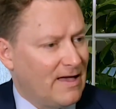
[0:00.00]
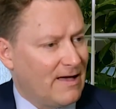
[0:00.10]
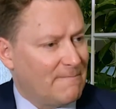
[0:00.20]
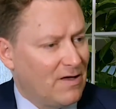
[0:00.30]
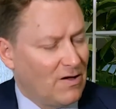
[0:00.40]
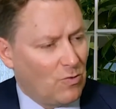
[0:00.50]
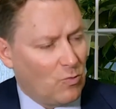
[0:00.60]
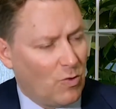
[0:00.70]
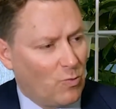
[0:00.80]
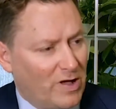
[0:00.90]
um,
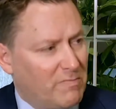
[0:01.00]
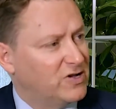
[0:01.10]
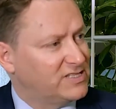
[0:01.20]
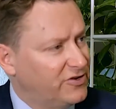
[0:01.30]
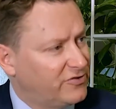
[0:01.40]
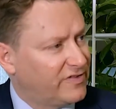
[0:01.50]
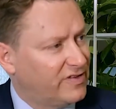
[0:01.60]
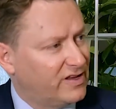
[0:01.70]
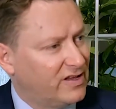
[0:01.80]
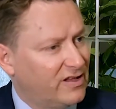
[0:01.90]
what we're most
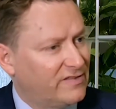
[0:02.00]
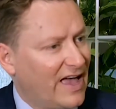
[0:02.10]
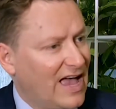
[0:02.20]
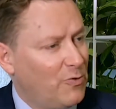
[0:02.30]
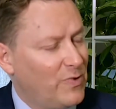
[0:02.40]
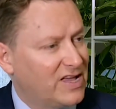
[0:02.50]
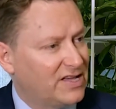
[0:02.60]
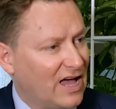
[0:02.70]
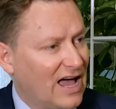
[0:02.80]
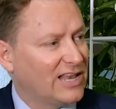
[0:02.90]
interested in is how we
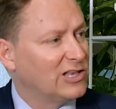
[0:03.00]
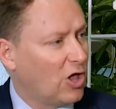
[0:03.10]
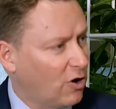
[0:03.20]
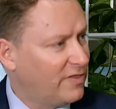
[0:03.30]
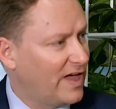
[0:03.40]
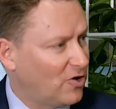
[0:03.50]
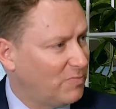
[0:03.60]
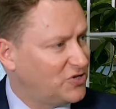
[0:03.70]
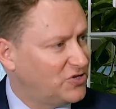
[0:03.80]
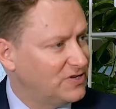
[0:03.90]
can unlock that
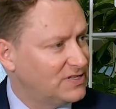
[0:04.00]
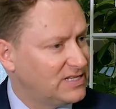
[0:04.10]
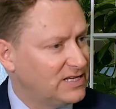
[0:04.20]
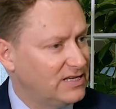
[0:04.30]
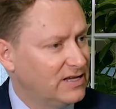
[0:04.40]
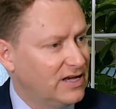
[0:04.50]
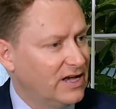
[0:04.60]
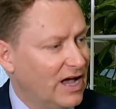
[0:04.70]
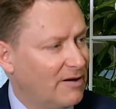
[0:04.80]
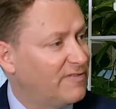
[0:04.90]
opportunity
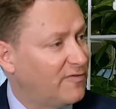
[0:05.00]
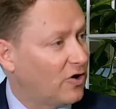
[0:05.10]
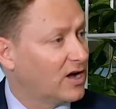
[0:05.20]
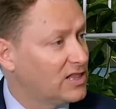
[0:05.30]
um, for our